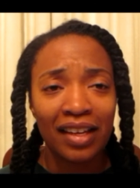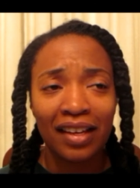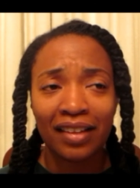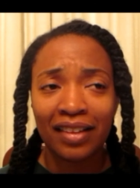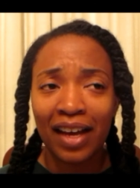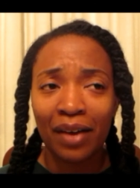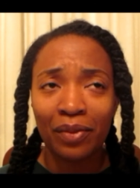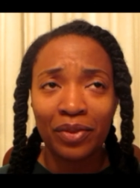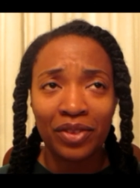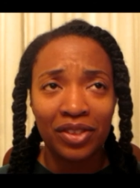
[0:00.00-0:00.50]

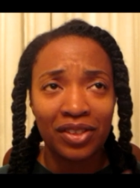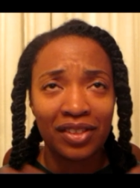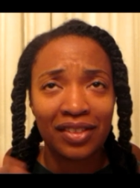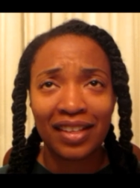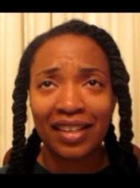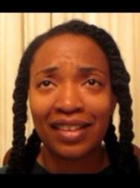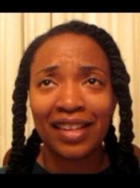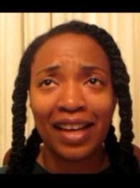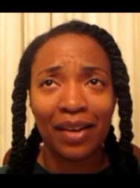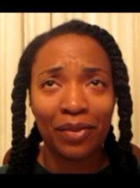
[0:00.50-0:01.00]
And that was
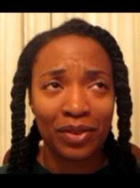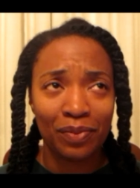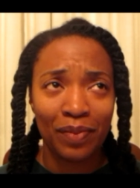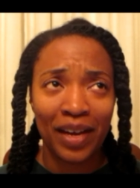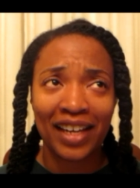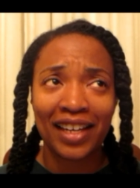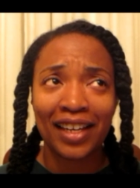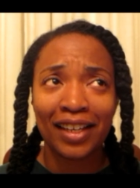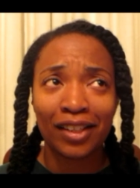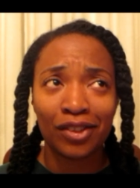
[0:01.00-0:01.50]
that was
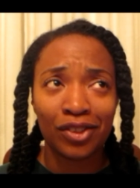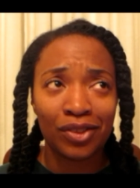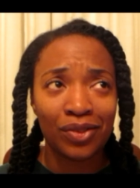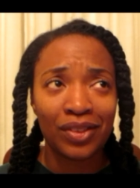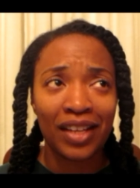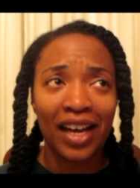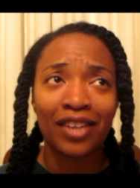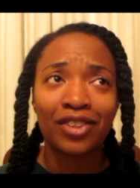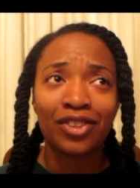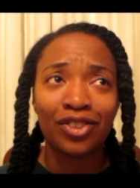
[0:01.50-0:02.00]
back in two
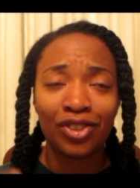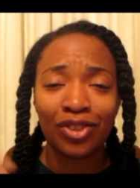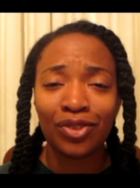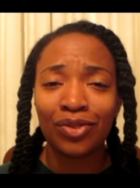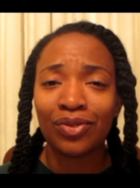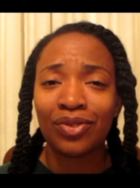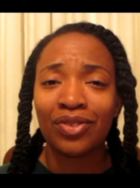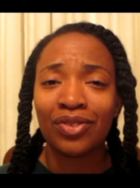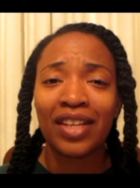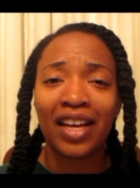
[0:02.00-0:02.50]
thousand
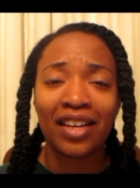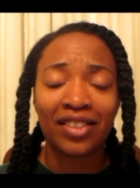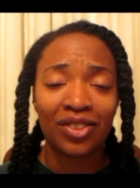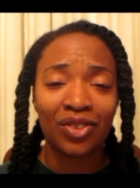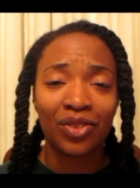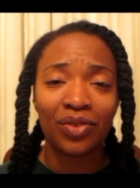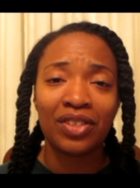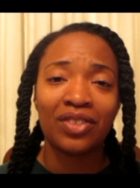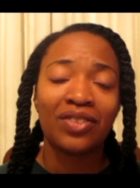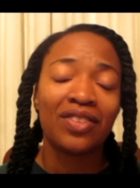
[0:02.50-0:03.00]
two, two
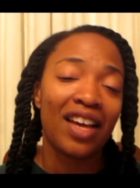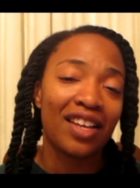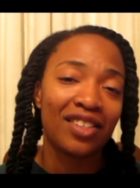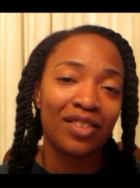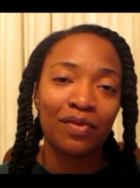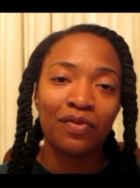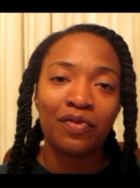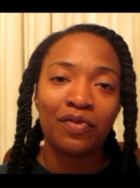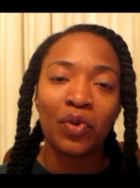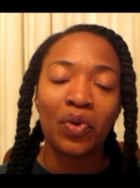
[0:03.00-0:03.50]
thousand three, two
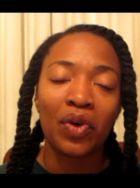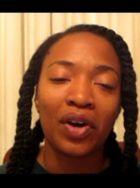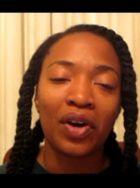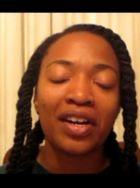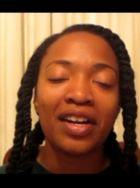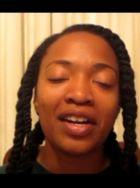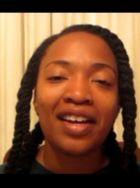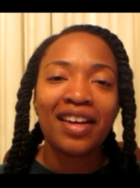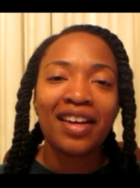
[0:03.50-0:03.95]
thousand four.